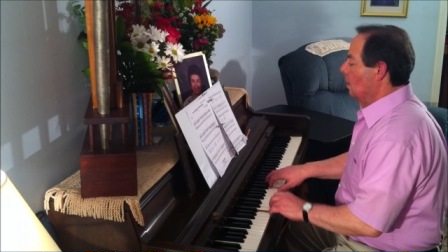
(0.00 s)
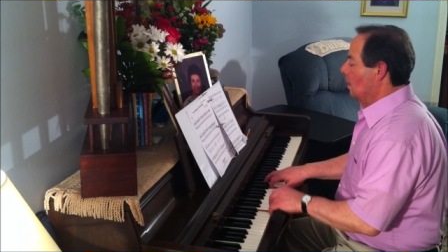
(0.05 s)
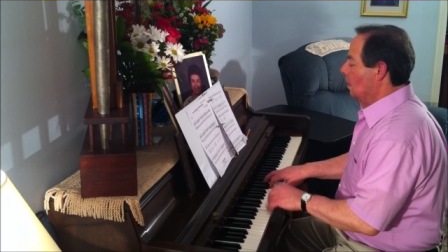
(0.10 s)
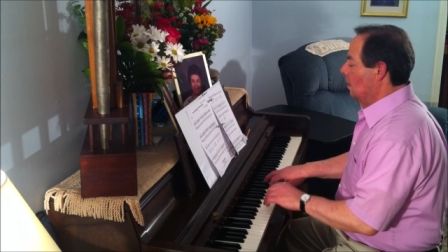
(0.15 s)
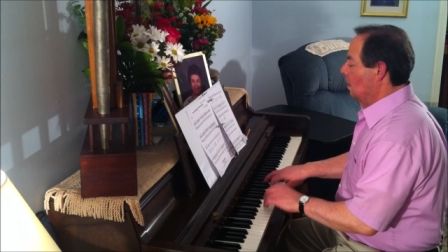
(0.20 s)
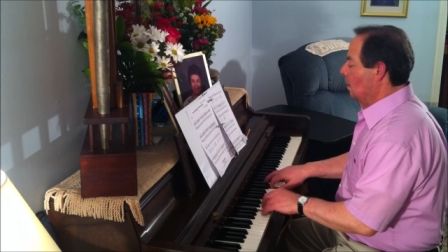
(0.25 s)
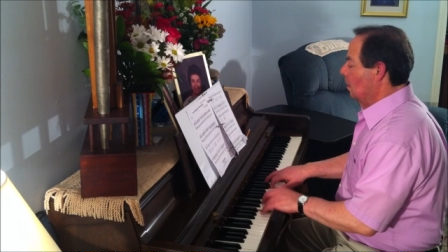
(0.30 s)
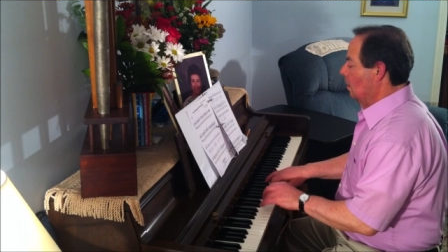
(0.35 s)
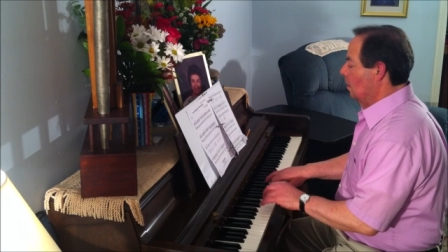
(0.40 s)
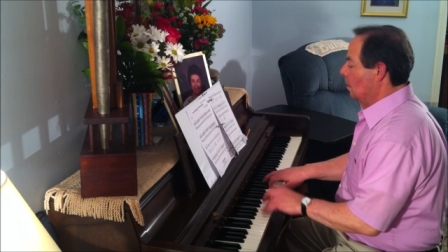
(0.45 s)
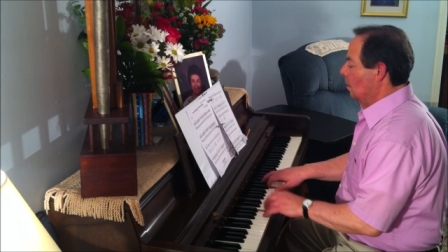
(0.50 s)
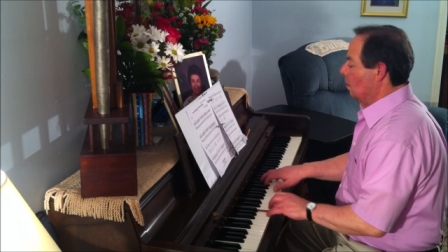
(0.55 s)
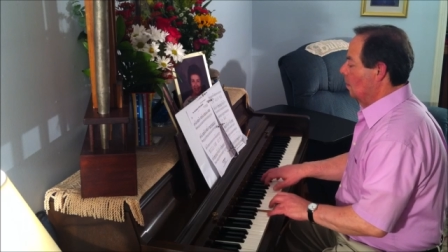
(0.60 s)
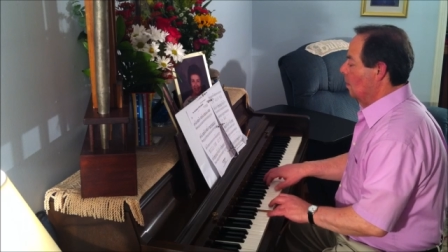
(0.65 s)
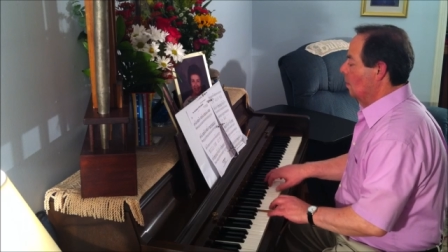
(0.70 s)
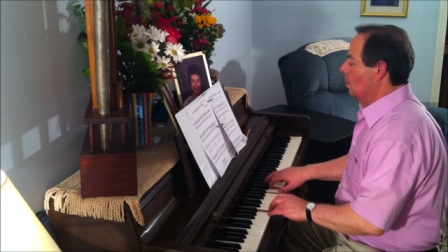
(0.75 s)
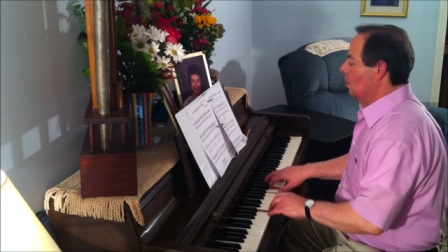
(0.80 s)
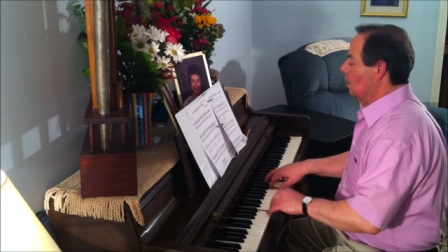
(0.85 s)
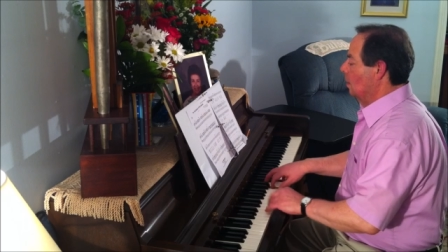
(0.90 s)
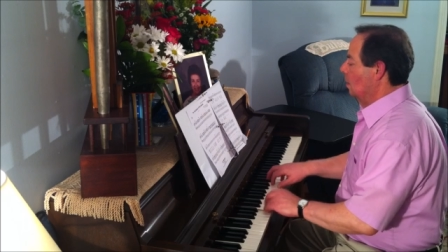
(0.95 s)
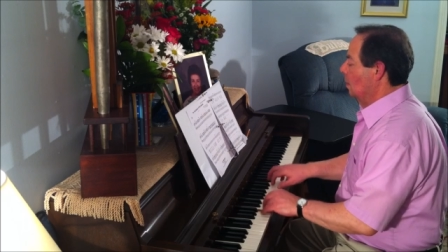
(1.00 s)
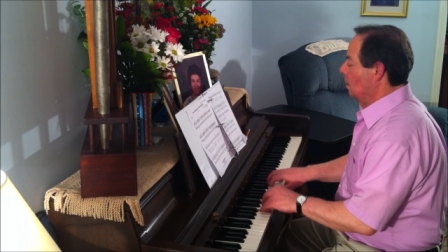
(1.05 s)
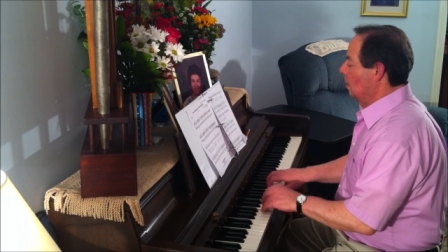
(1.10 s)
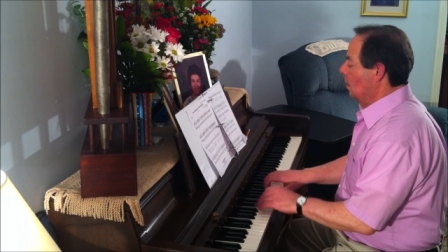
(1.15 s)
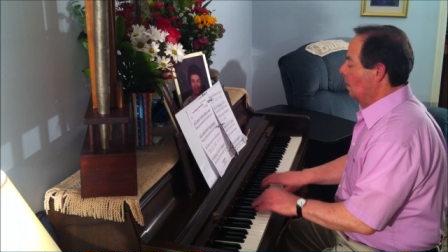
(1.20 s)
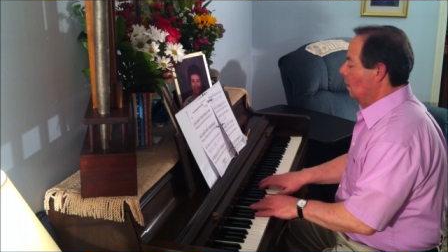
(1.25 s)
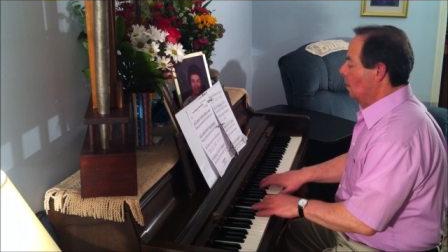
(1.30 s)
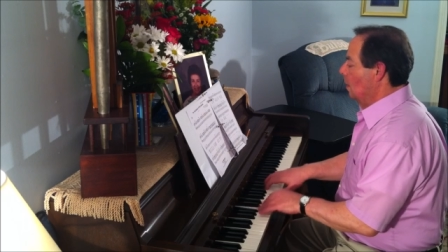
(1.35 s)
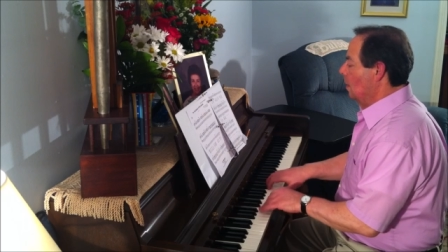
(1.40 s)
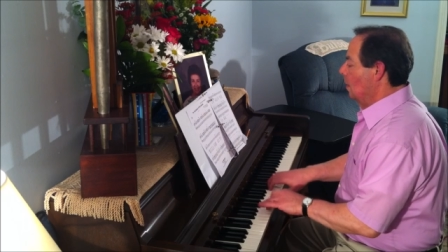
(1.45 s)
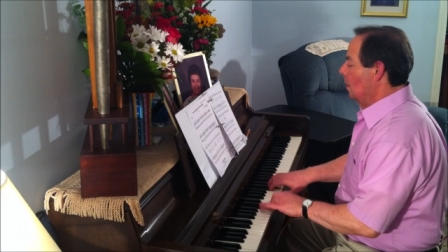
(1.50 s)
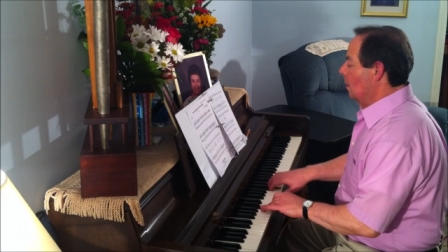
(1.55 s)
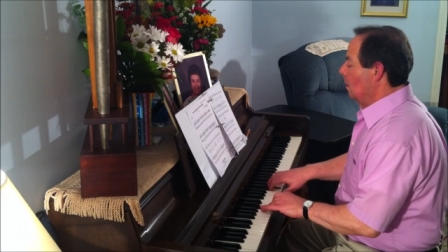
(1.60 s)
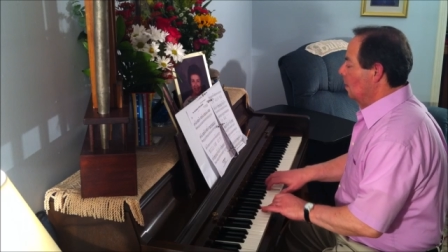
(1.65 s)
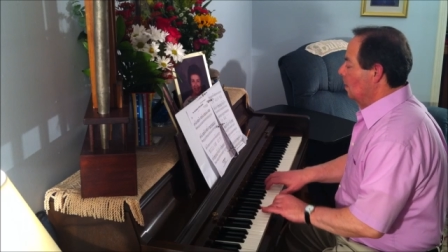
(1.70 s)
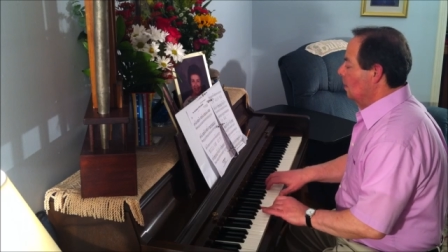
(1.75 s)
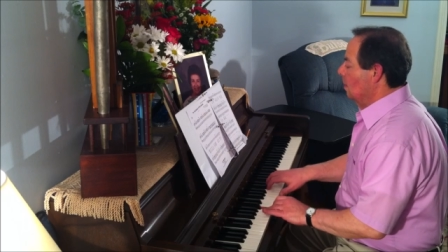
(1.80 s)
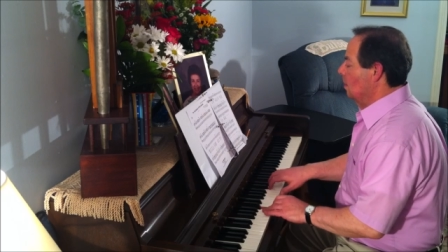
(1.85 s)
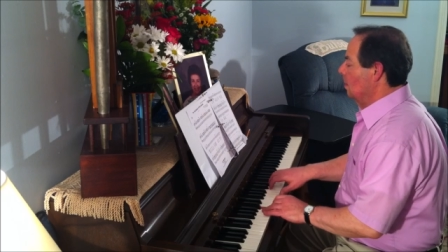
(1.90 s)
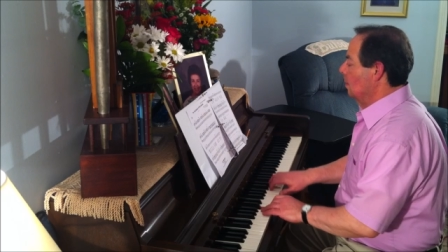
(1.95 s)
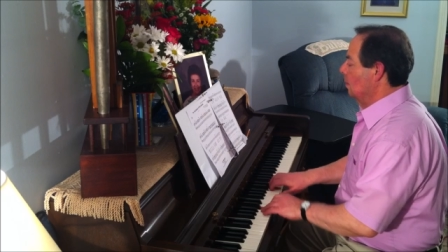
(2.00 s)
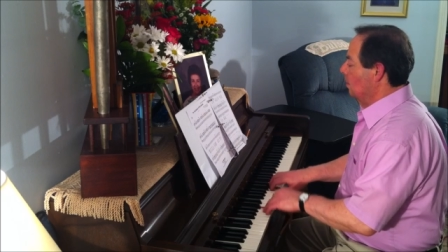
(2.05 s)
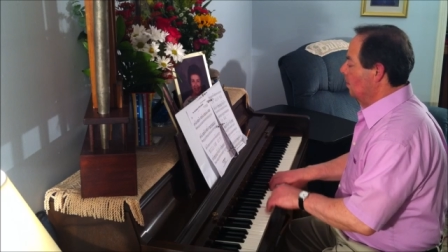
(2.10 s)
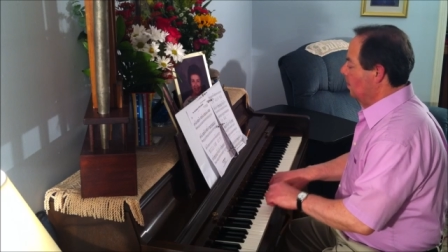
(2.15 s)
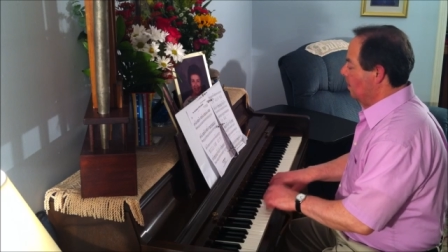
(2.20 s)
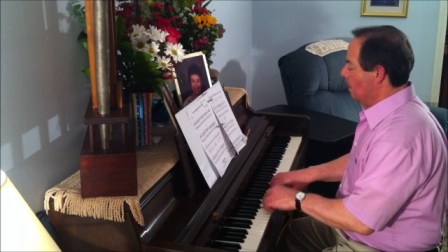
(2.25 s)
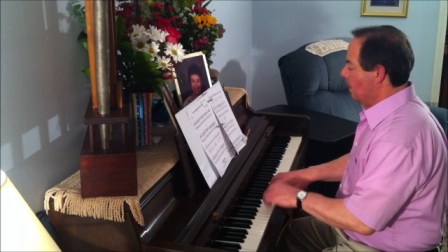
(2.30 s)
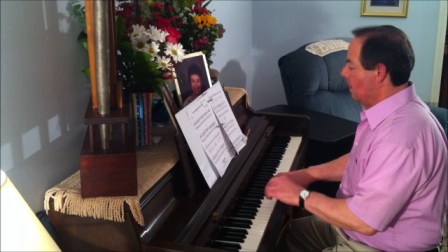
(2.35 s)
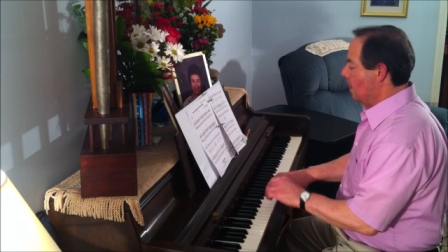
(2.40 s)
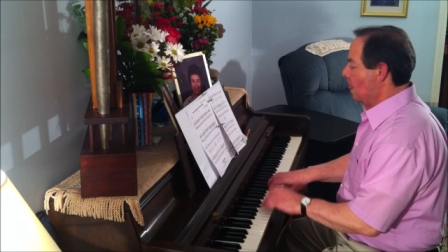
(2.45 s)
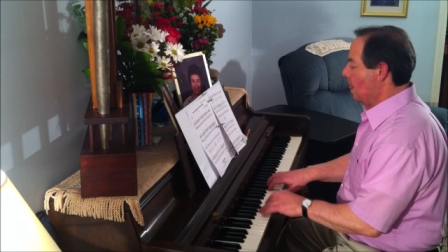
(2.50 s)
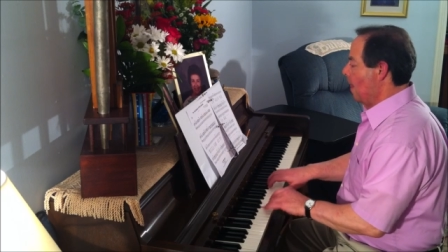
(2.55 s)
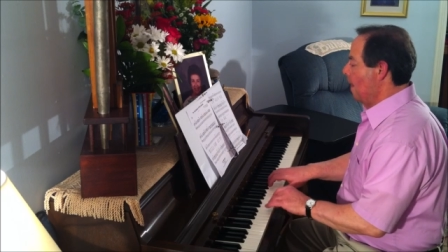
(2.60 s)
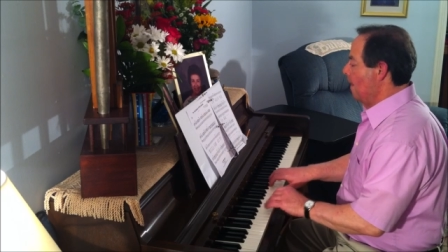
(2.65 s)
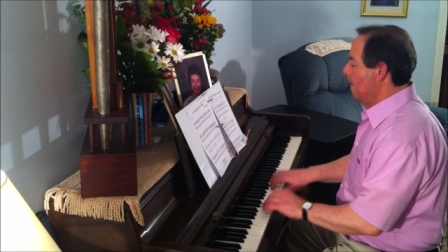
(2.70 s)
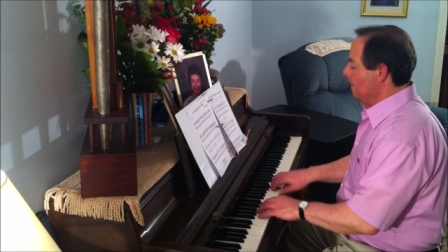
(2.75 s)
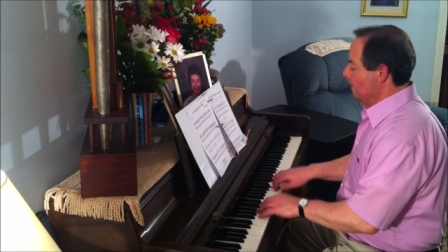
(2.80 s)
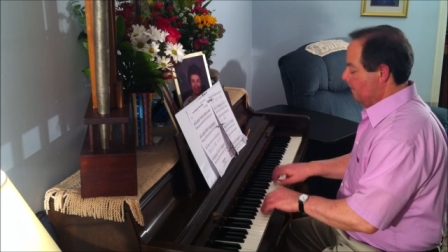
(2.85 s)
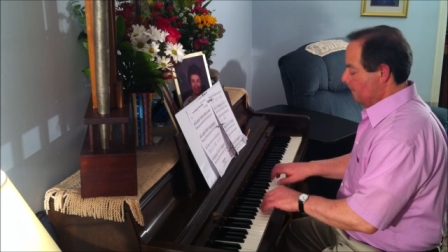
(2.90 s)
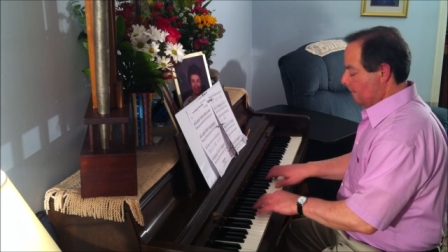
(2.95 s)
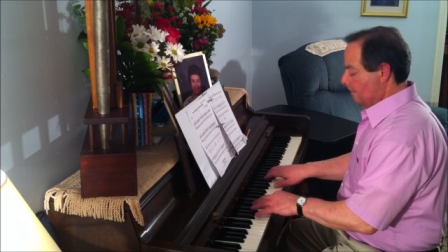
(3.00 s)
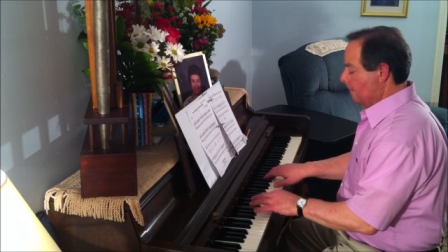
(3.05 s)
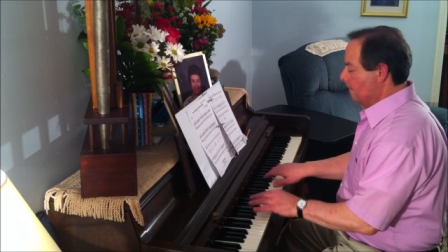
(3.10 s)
unfailing love and His wonderful deeds